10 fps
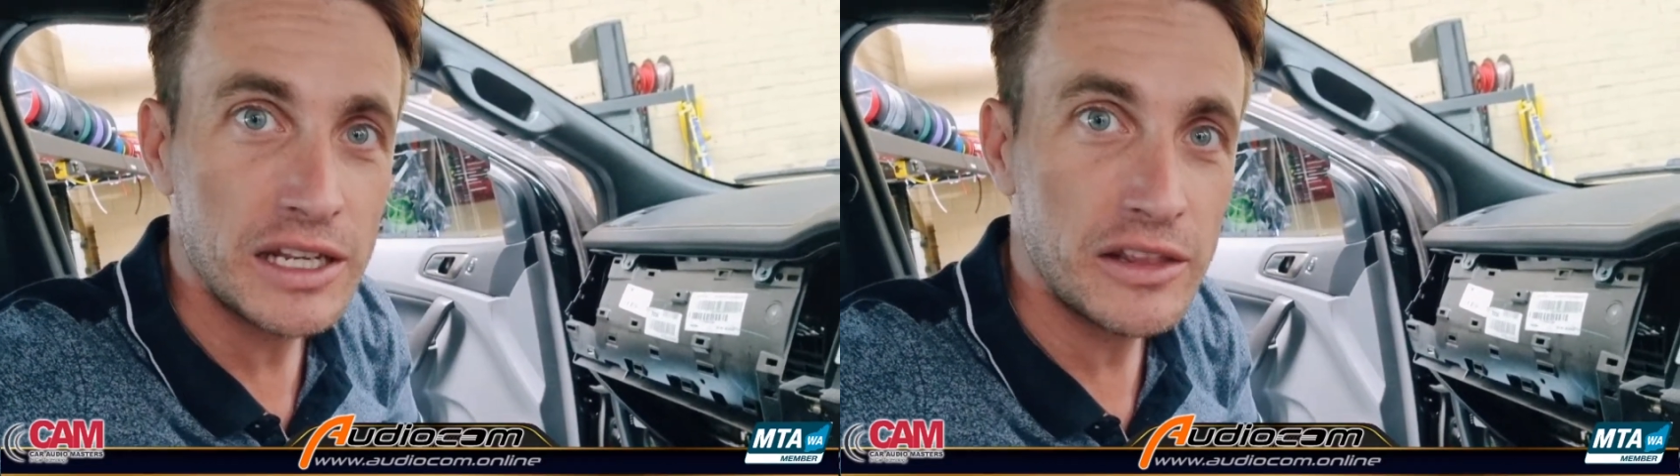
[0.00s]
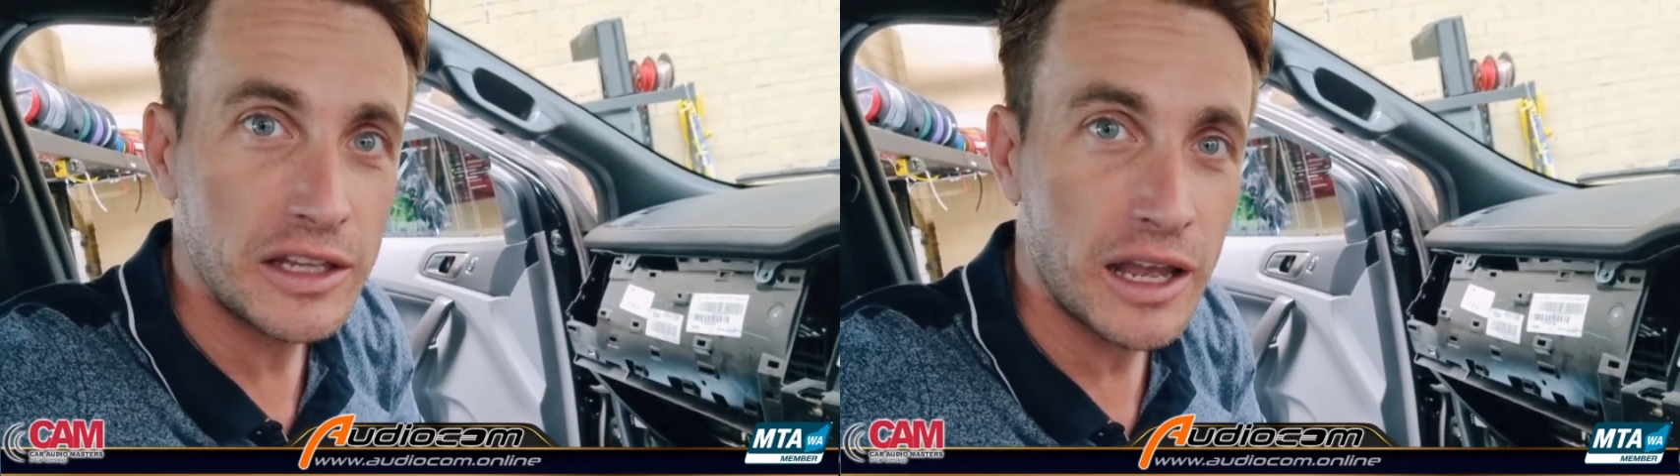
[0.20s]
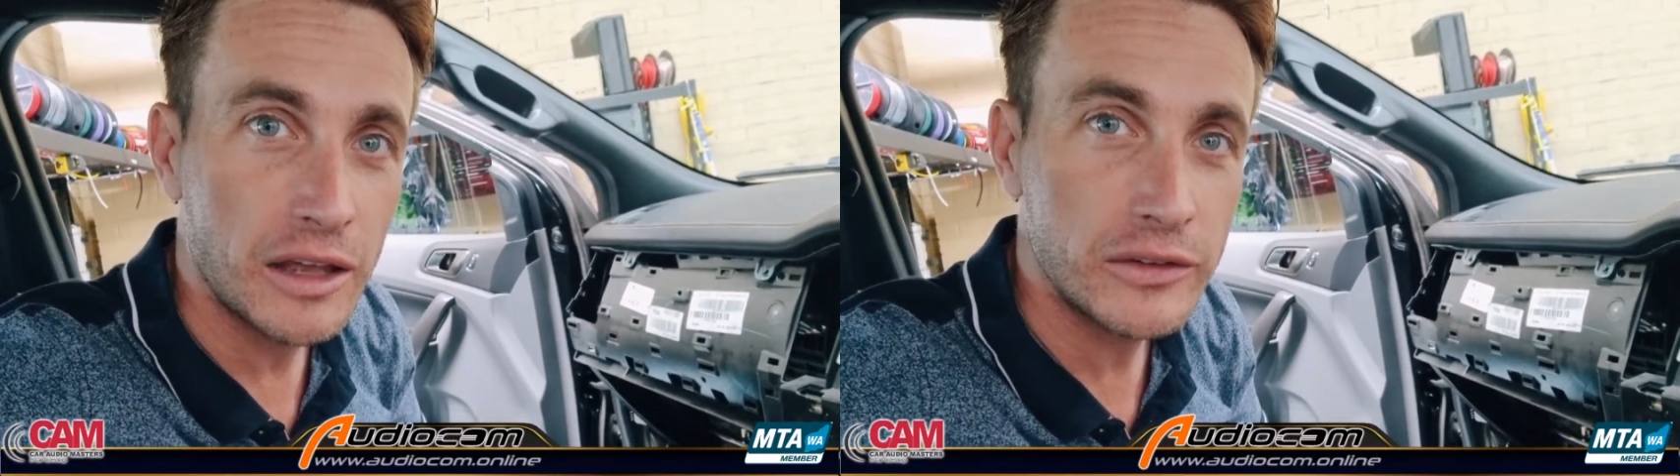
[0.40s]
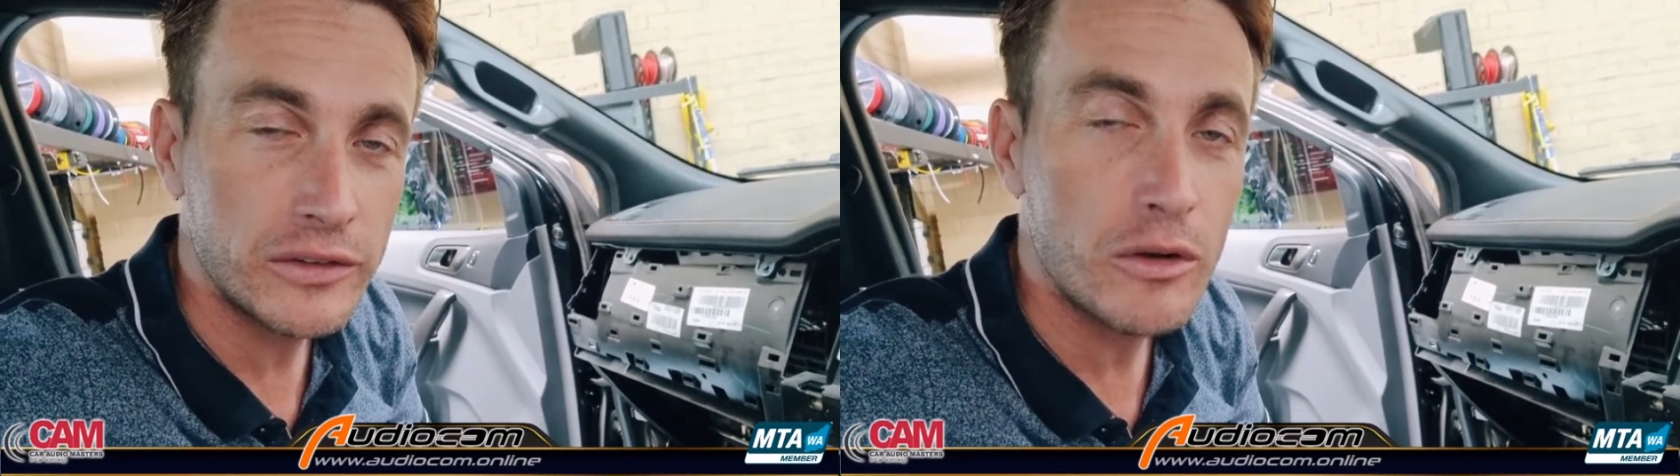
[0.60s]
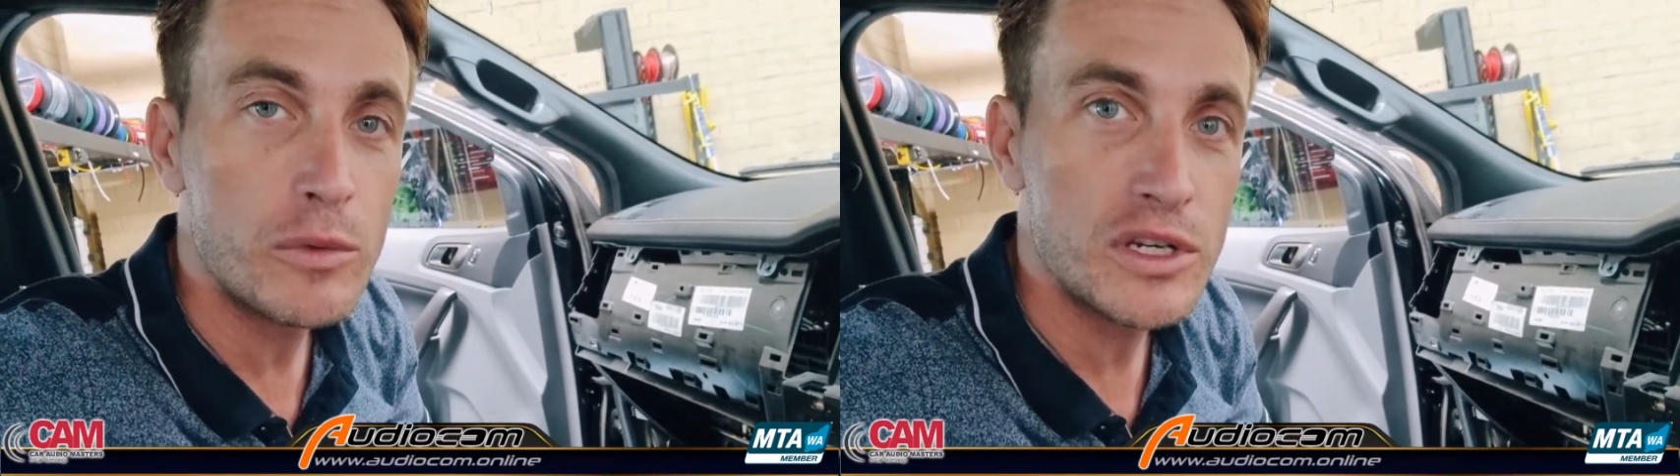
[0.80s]
of the car's
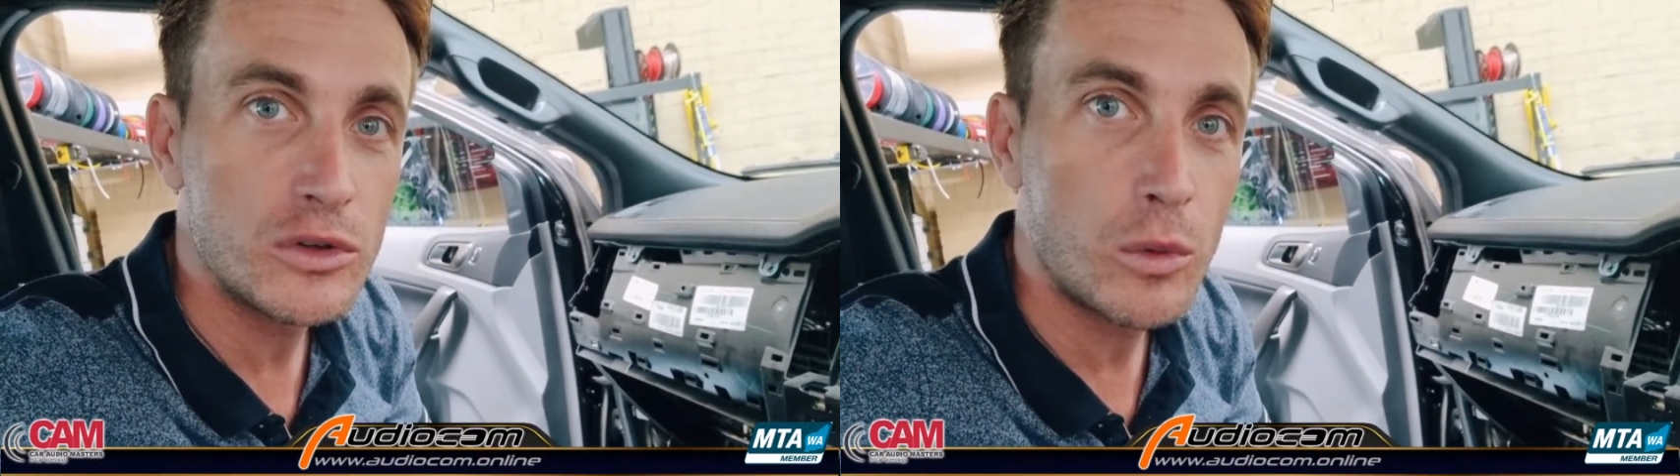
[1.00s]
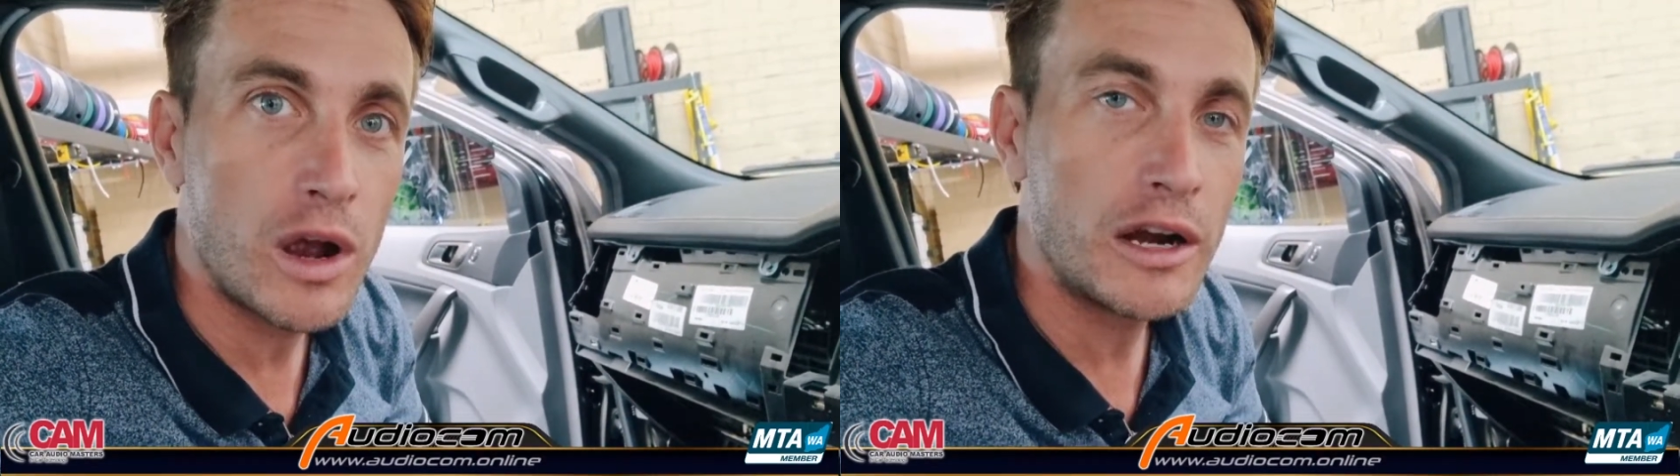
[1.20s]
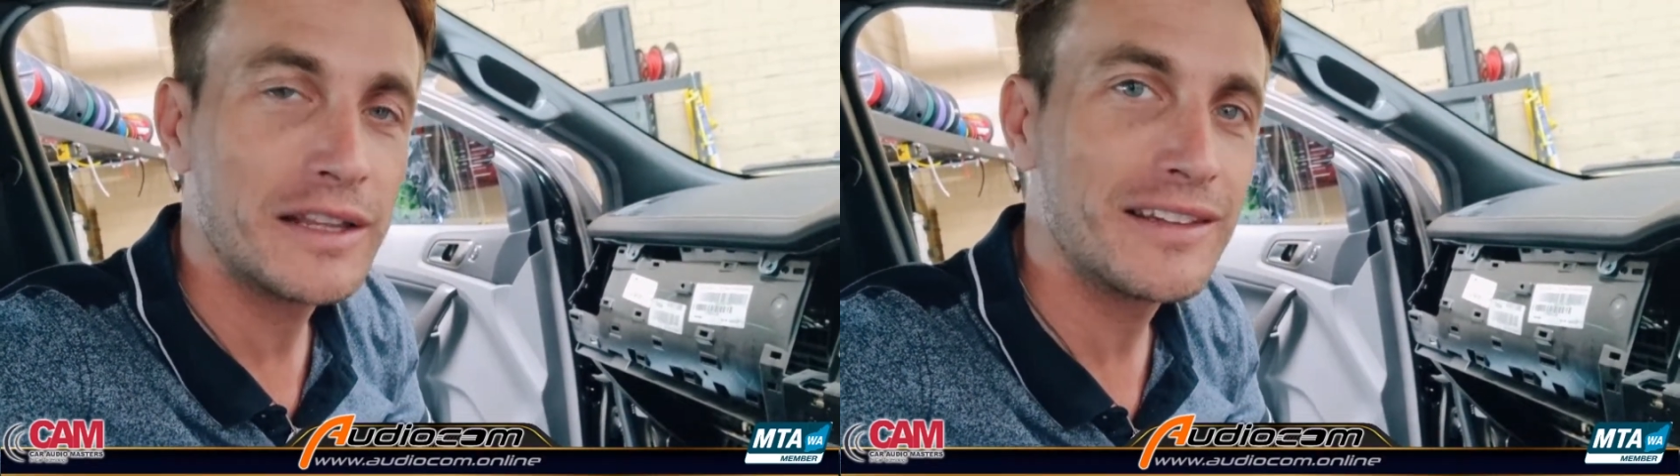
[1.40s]
original wiring.